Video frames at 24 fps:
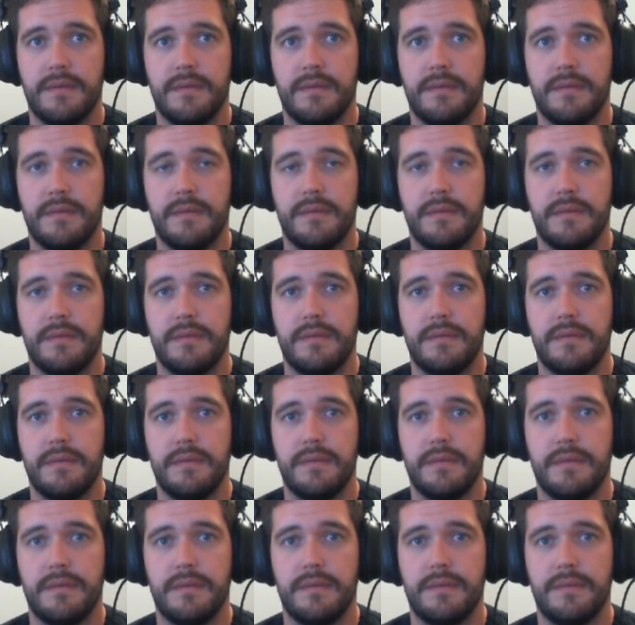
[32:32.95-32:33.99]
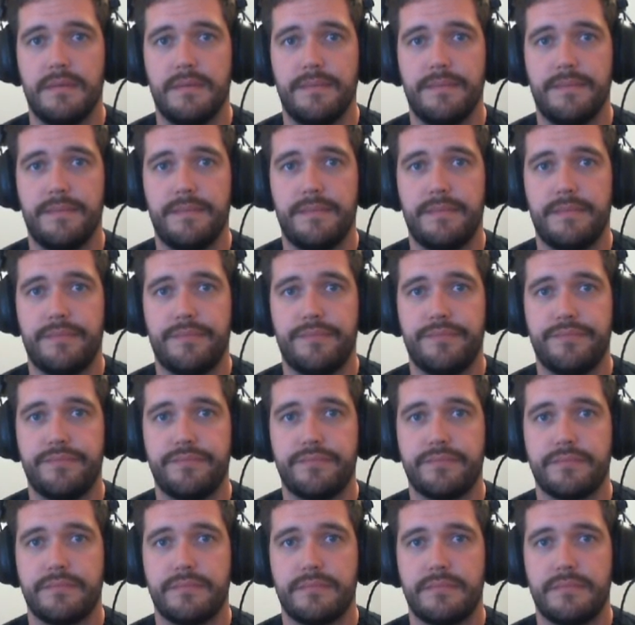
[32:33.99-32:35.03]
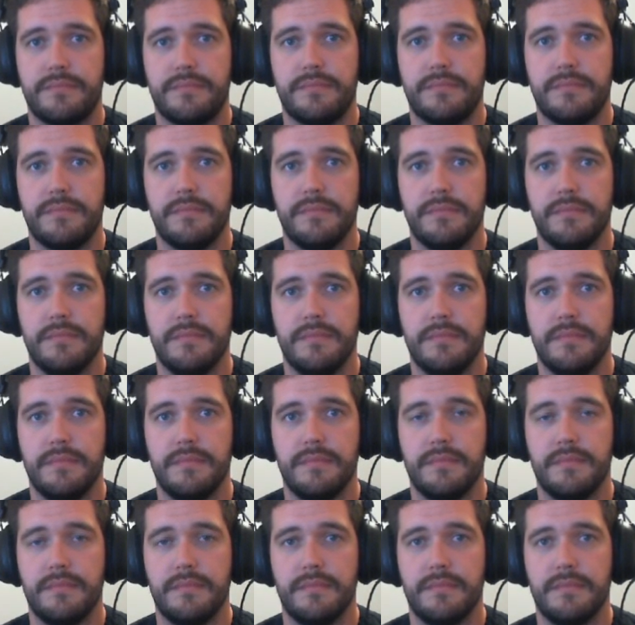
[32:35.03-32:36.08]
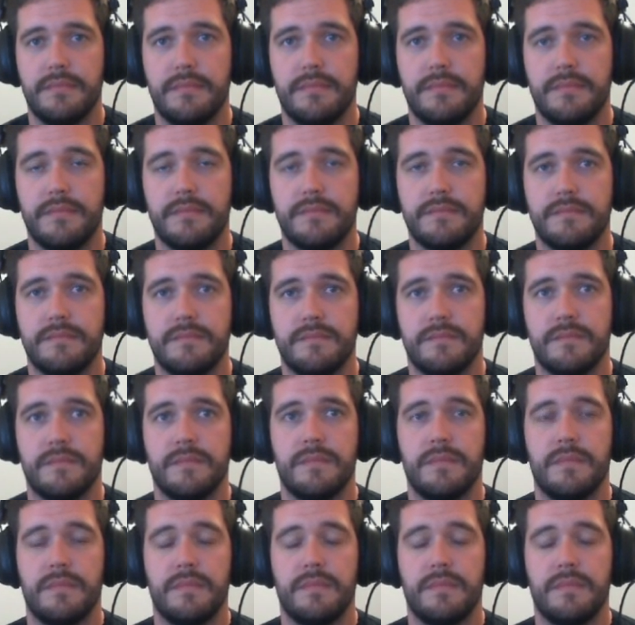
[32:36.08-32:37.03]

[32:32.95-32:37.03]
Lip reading: [no speech]